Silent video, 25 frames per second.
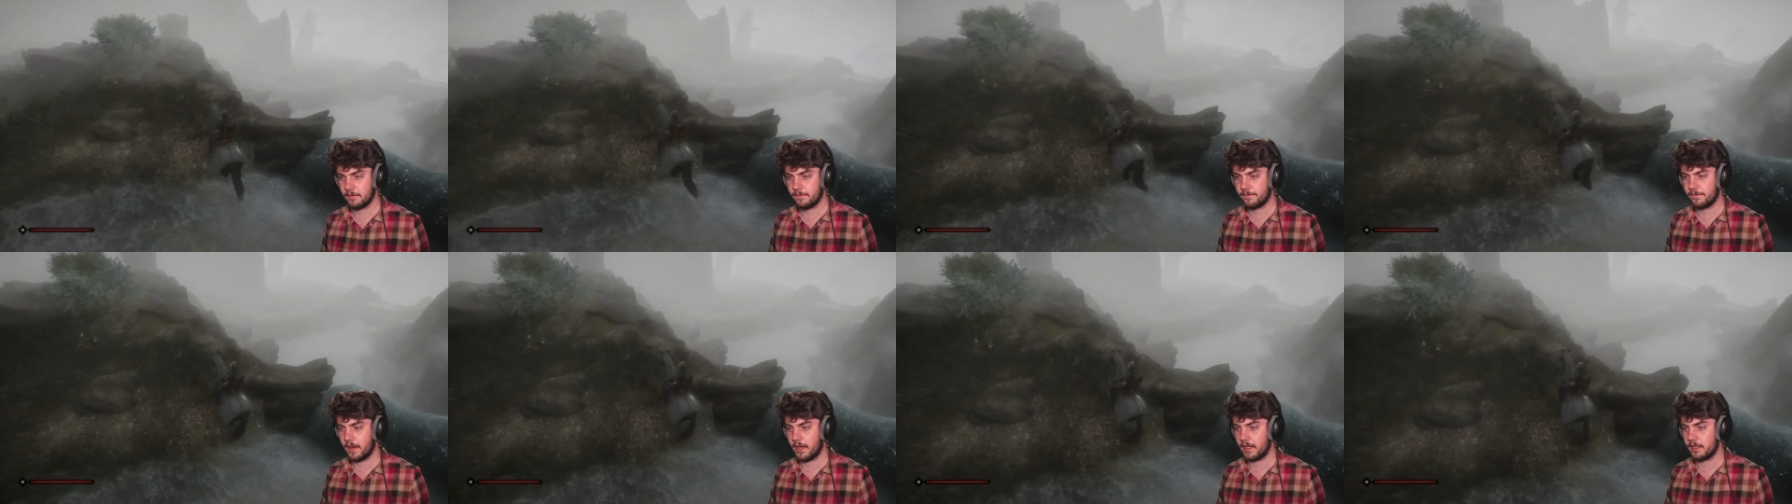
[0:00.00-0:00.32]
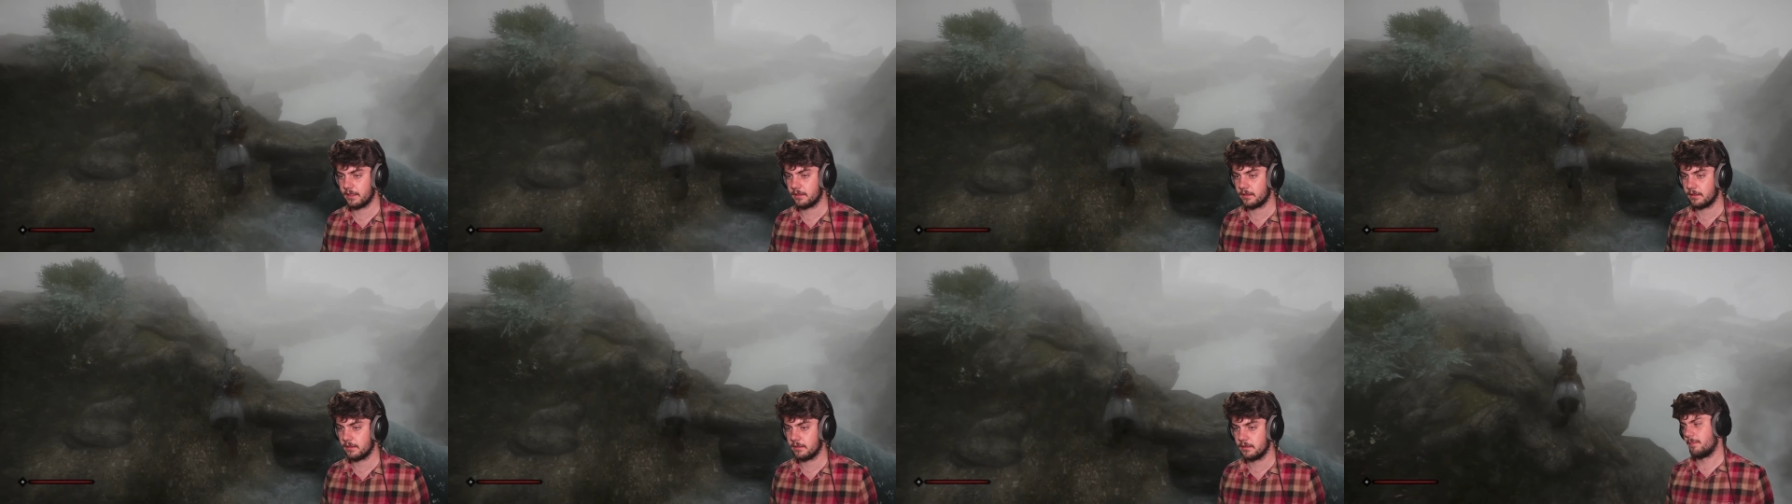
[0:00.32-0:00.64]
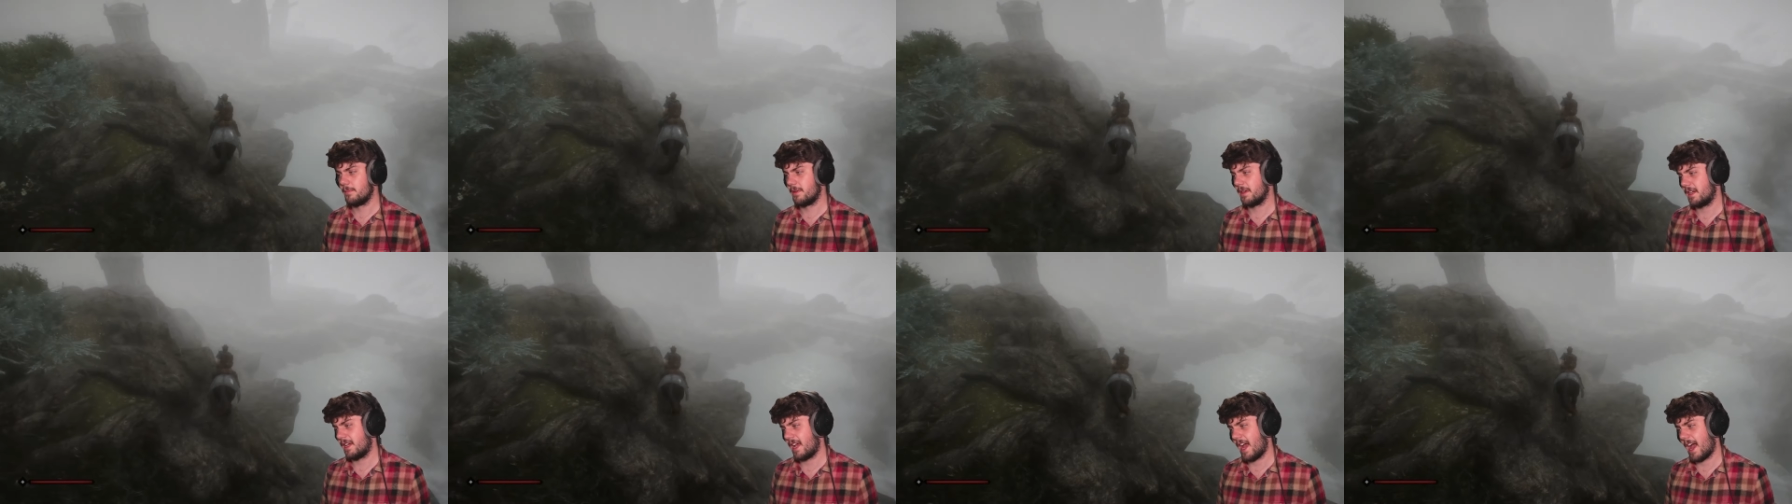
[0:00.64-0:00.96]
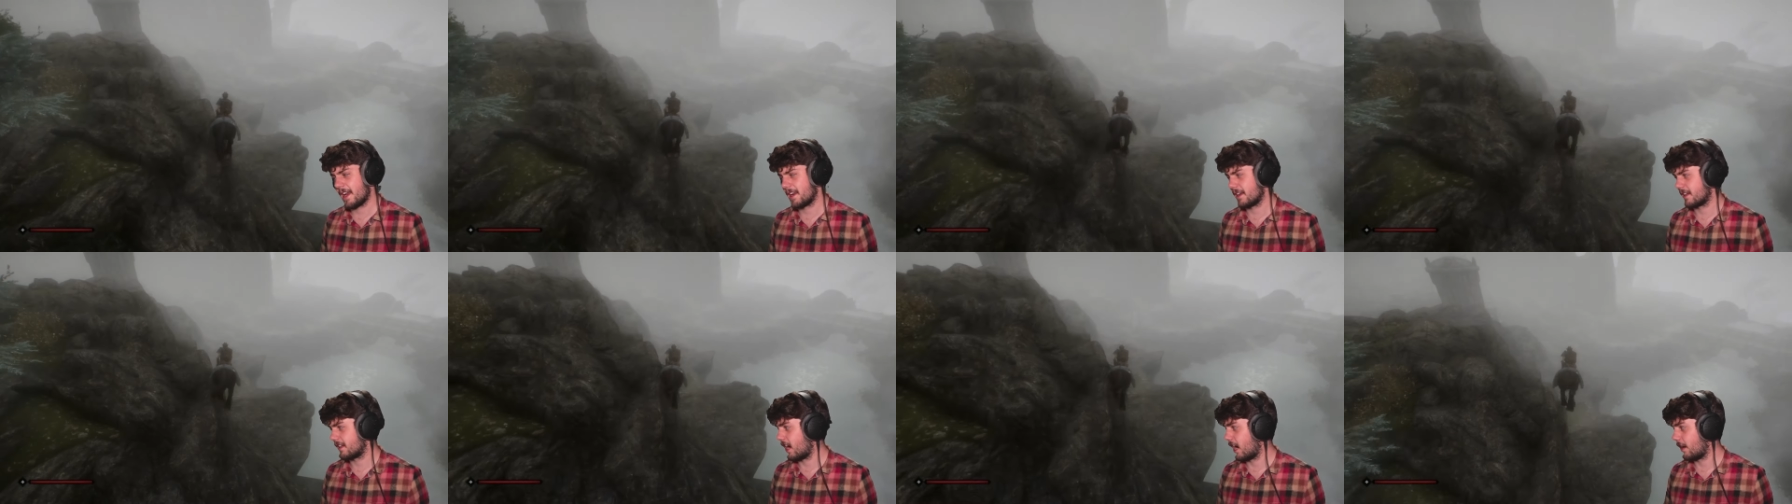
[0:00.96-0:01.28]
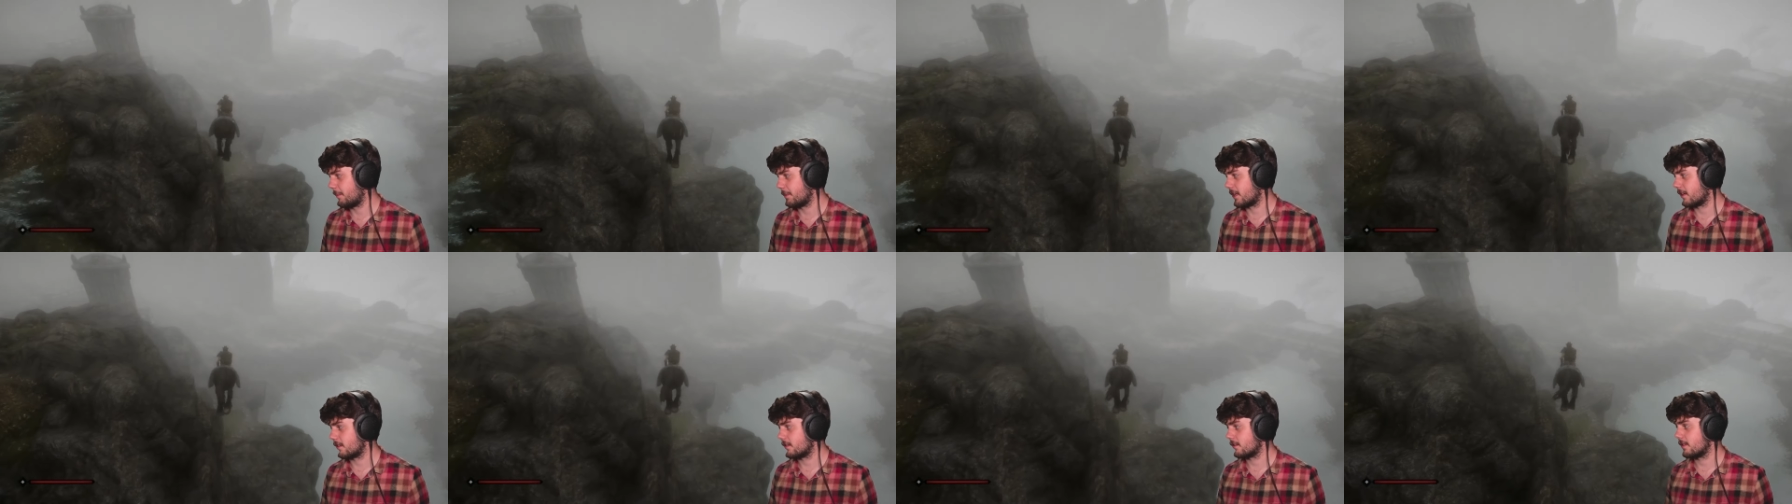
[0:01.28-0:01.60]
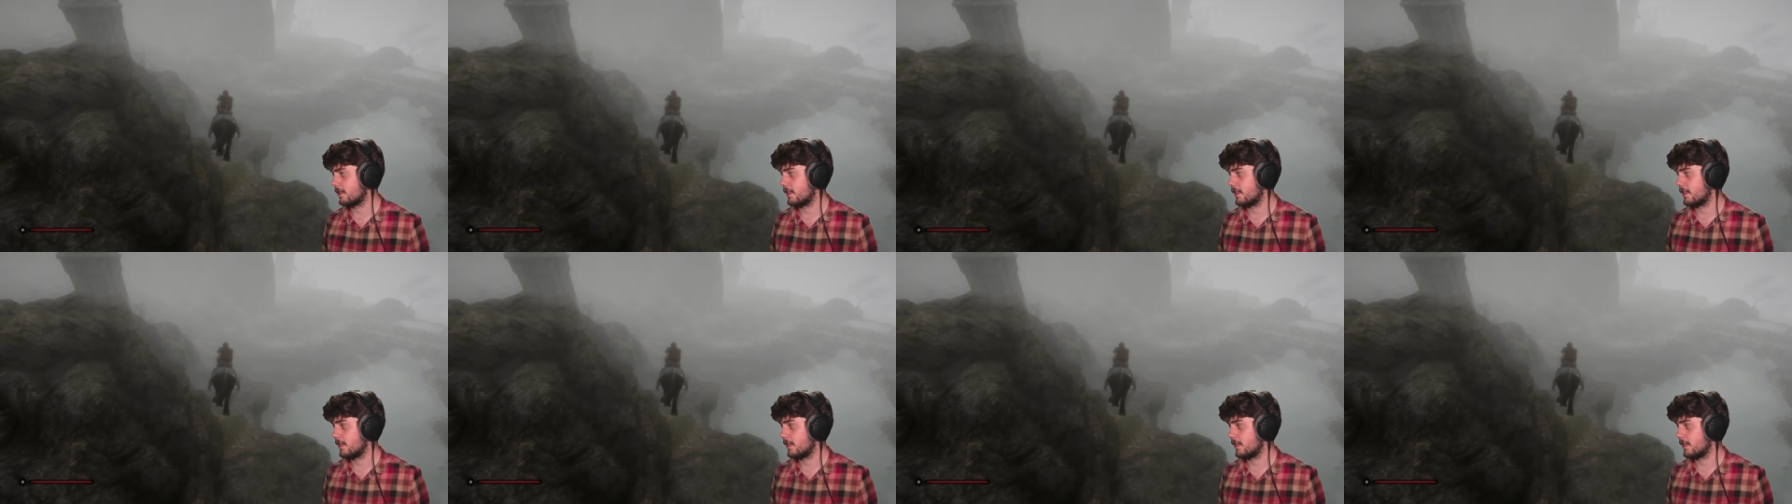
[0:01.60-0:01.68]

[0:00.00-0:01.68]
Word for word: Faendal, but he had it coming.